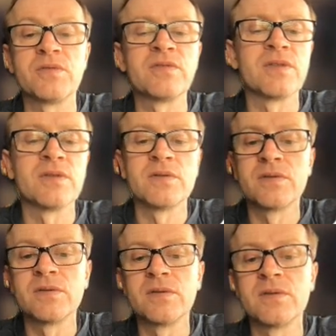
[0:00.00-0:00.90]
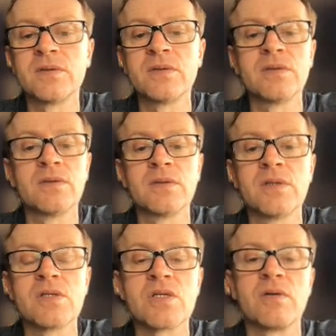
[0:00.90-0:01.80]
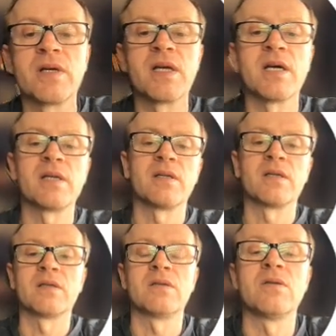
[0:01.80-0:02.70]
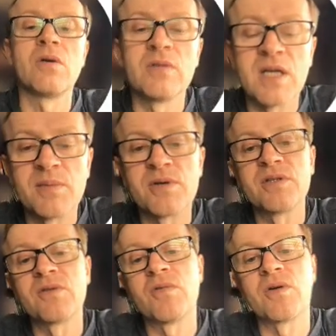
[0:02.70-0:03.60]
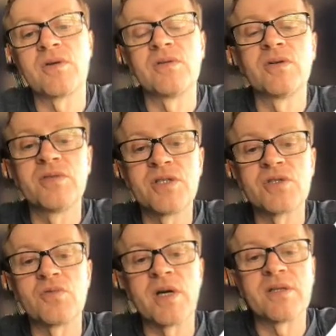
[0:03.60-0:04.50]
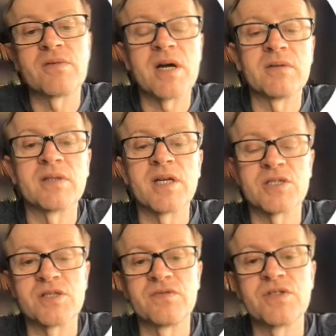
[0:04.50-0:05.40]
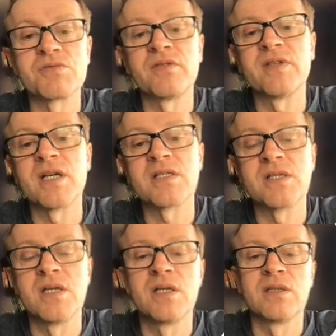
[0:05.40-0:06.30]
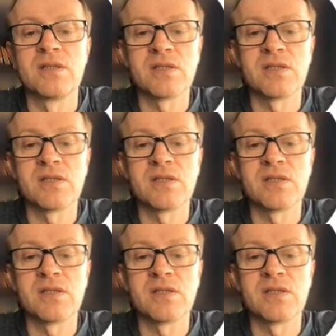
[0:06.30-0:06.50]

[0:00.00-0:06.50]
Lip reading: So again, no labor in the water, no need to wade around and catch the fish with nets. This can be all automated.